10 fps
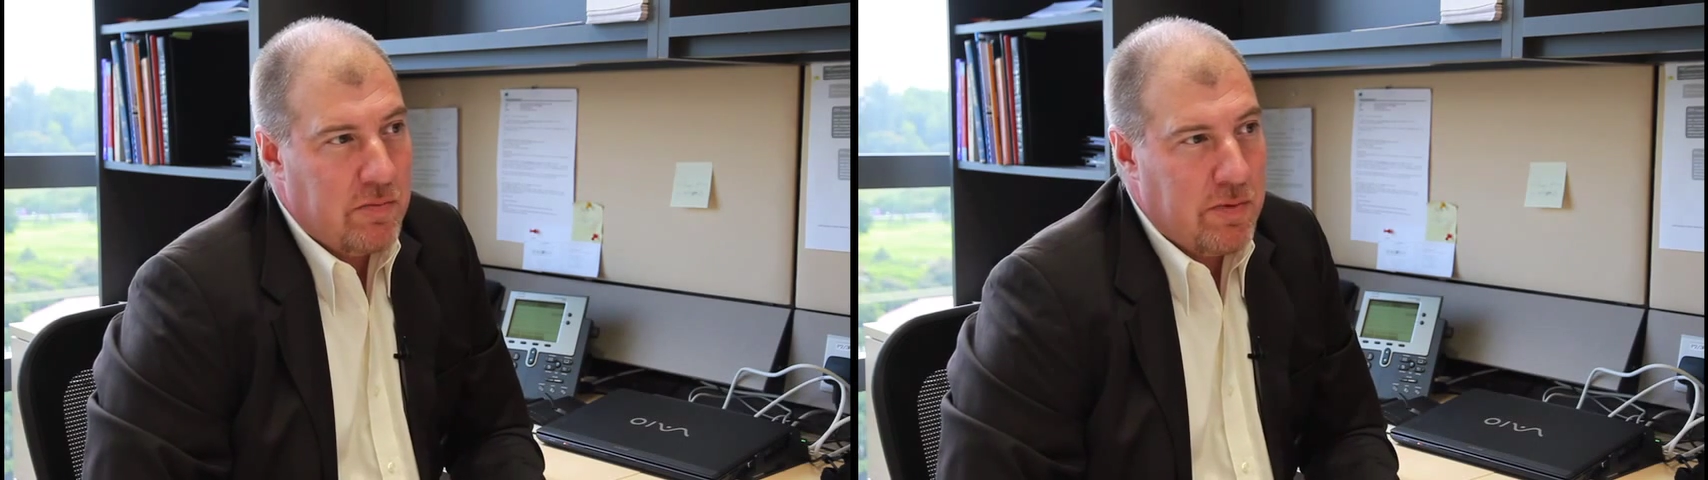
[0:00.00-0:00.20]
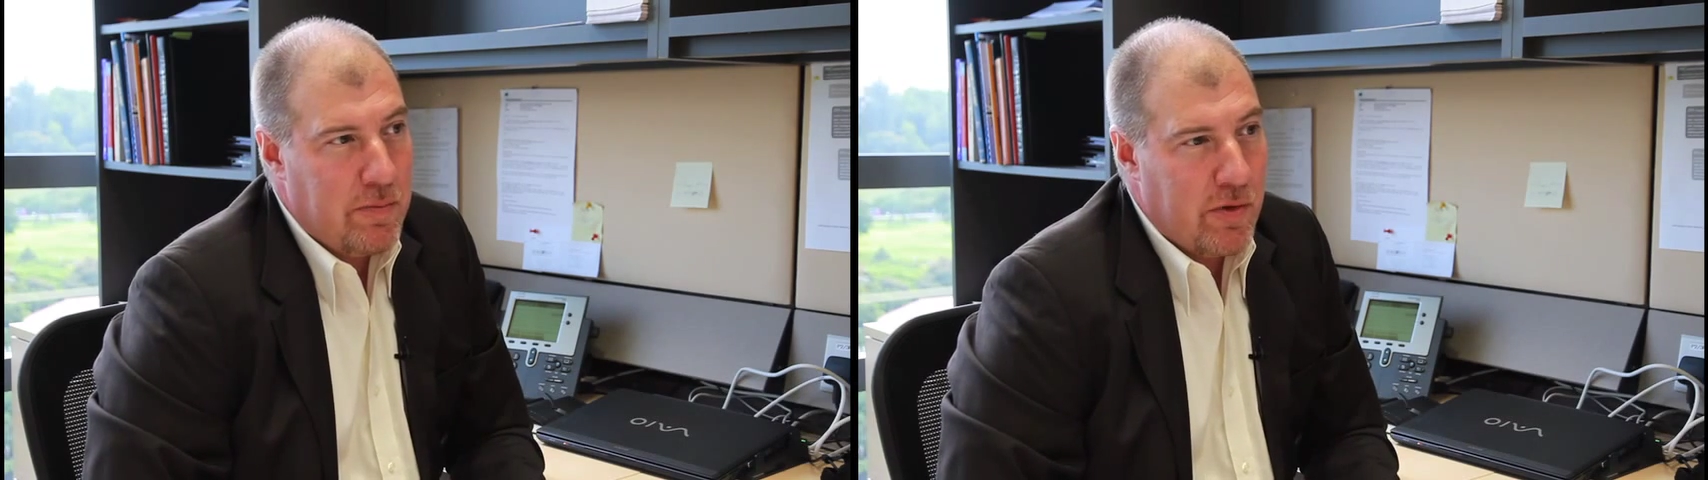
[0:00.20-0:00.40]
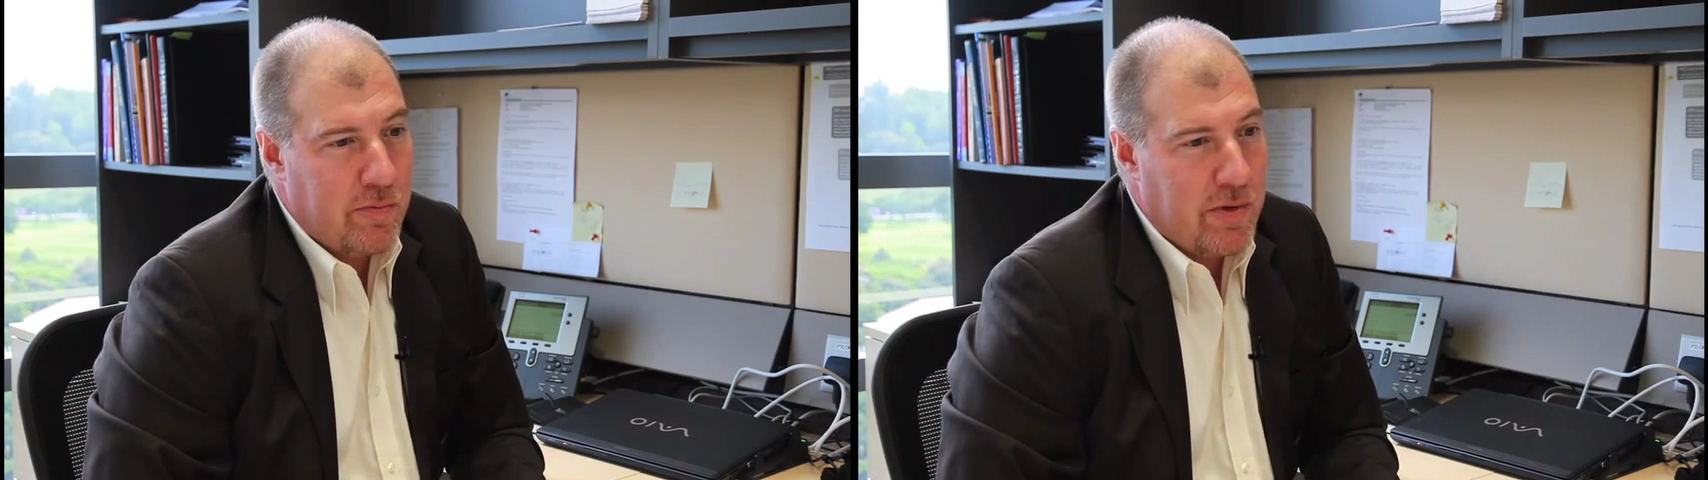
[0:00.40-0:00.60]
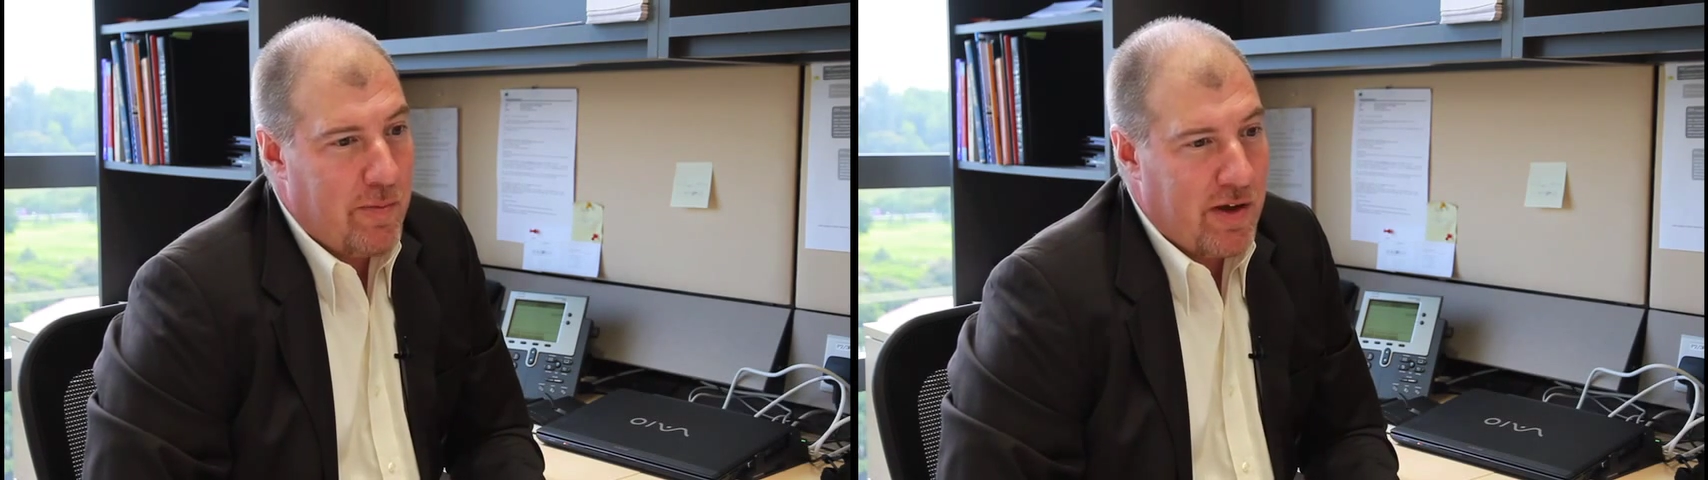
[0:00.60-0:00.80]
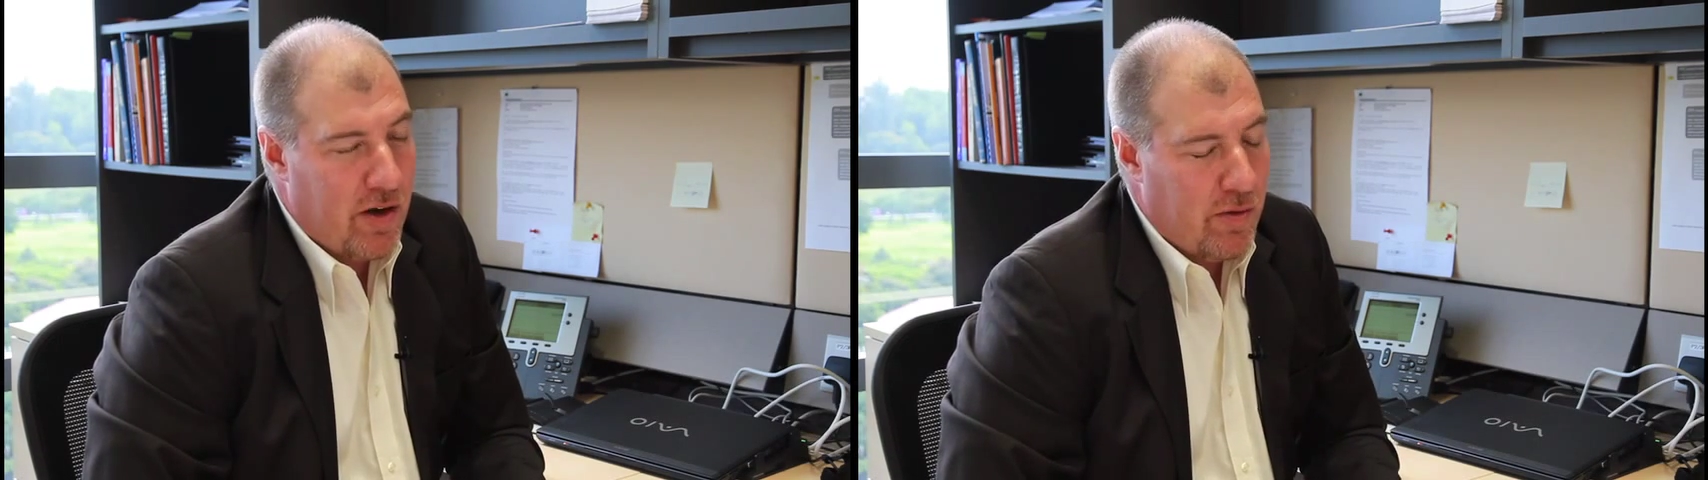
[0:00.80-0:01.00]
people are
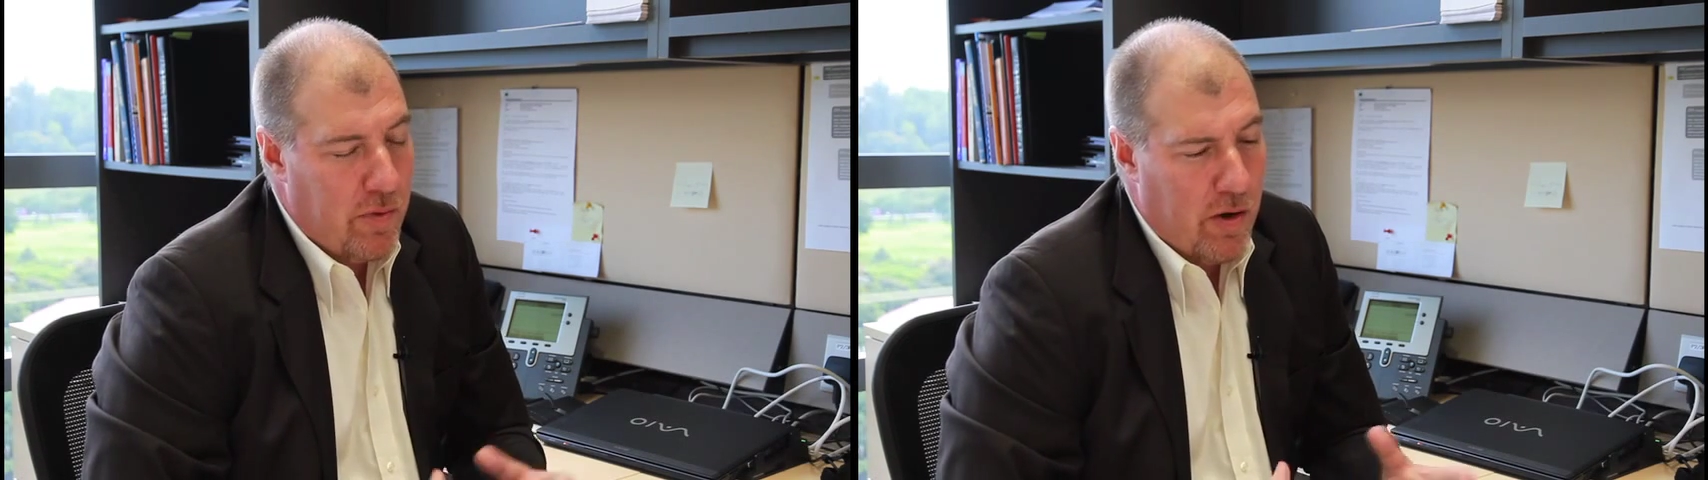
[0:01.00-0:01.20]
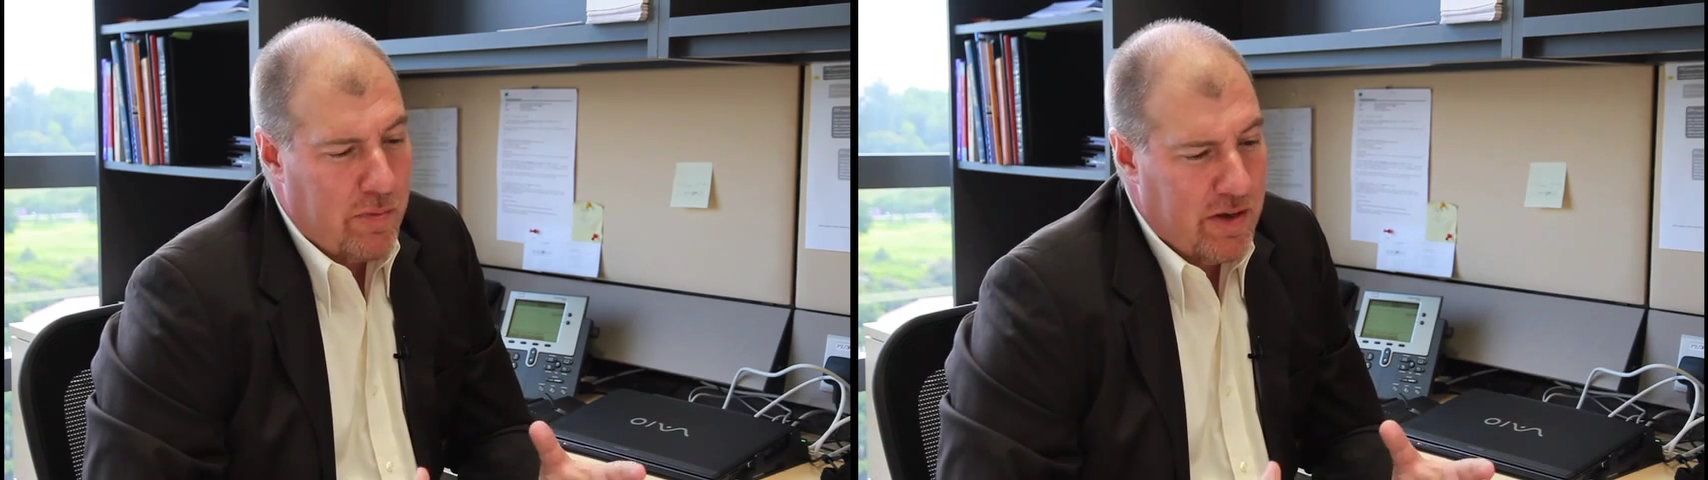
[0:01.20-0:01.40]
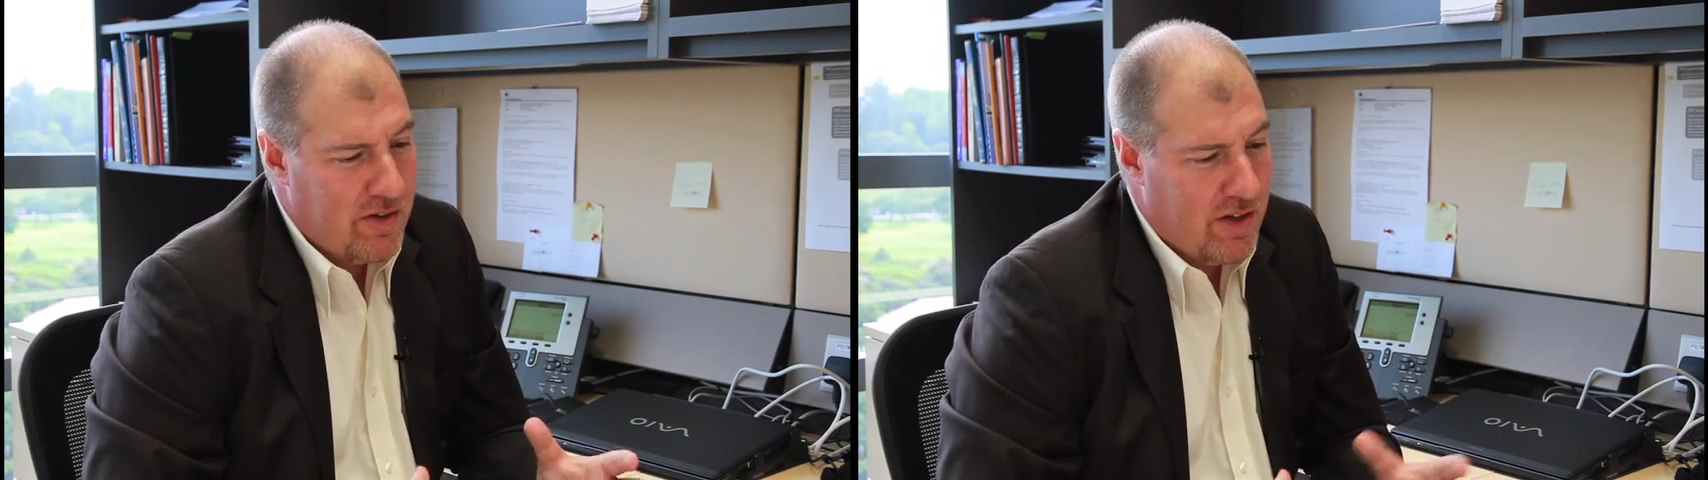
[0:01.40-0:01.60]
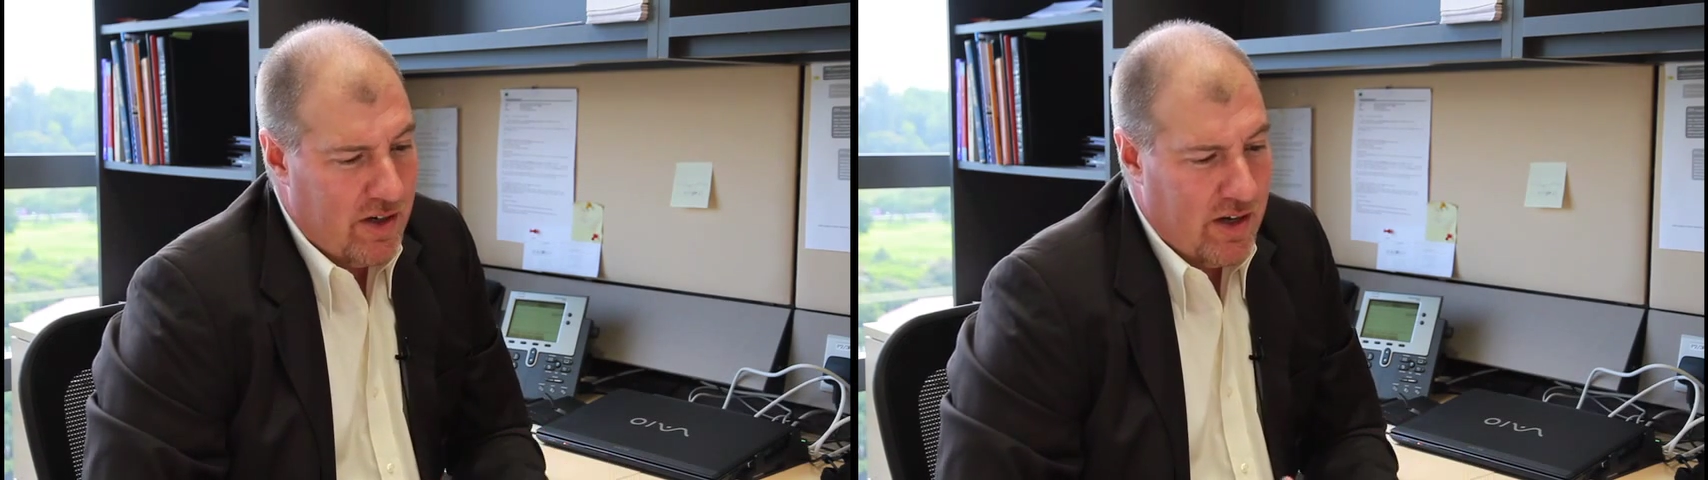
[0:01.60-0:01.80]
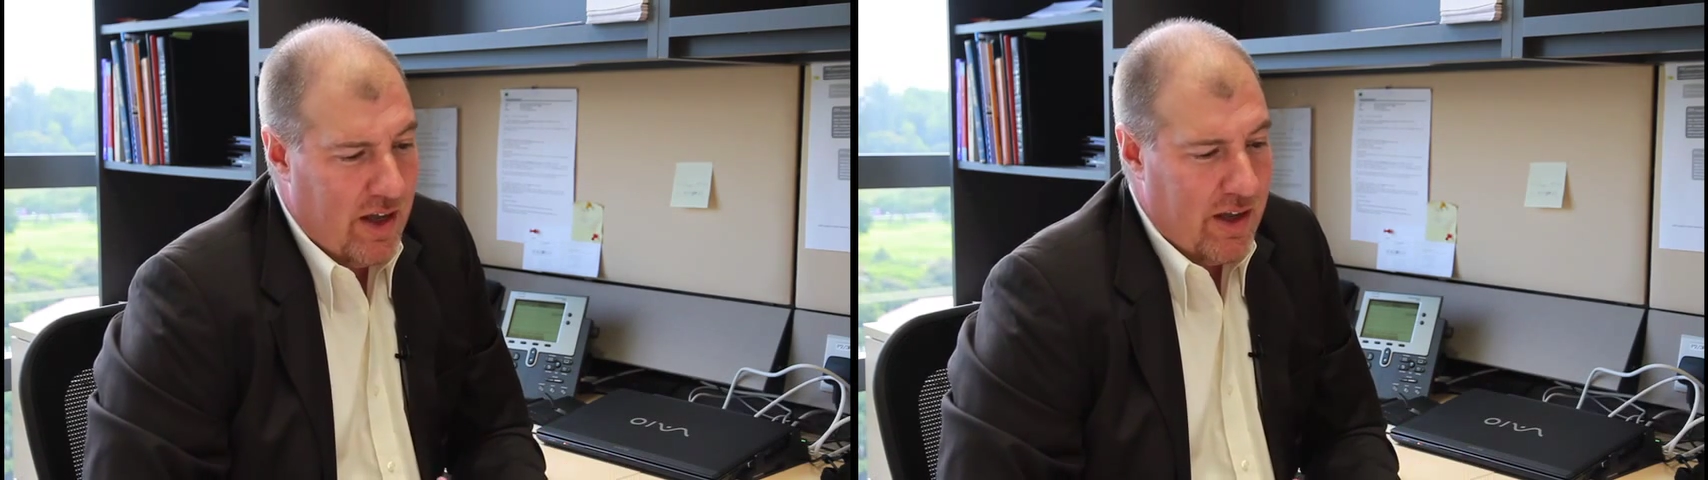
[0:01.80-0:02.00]
becoming obese at
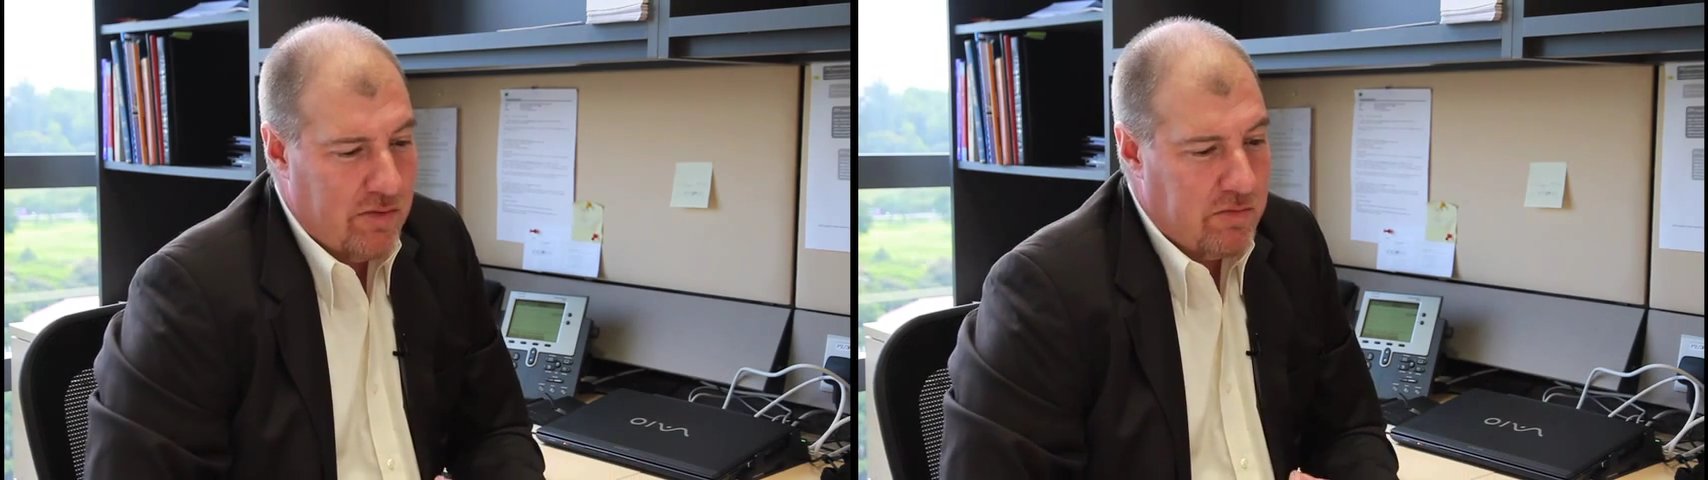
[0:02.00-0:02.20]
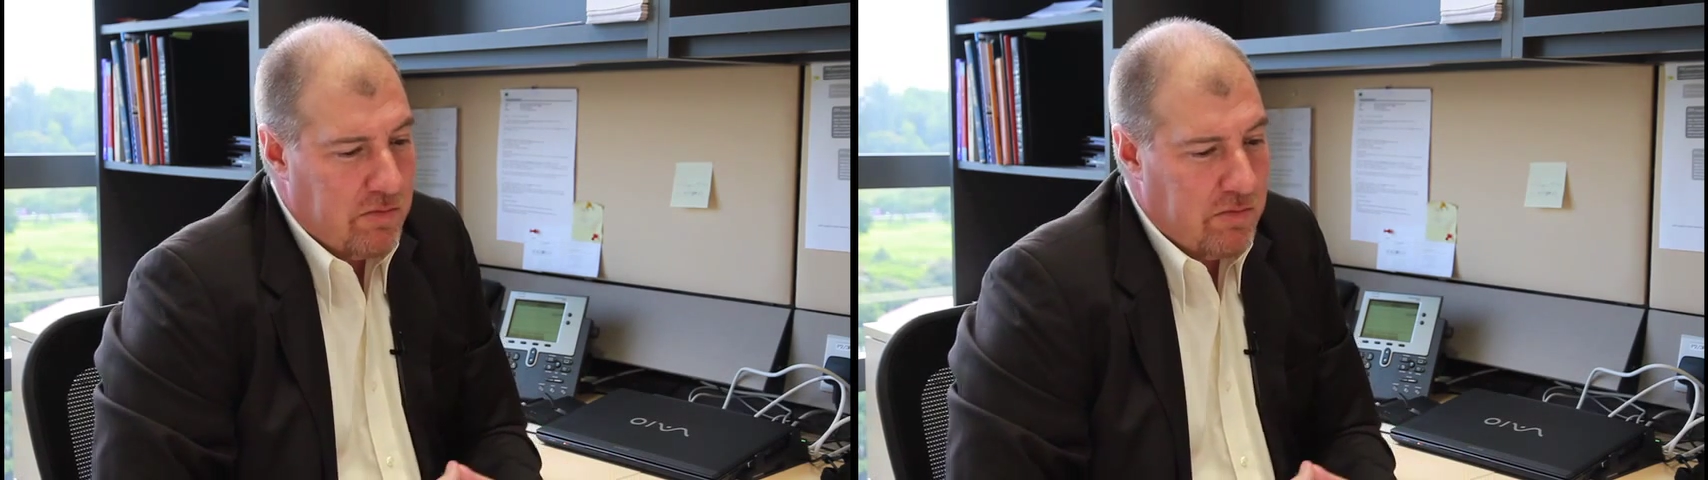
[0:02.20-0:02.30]
a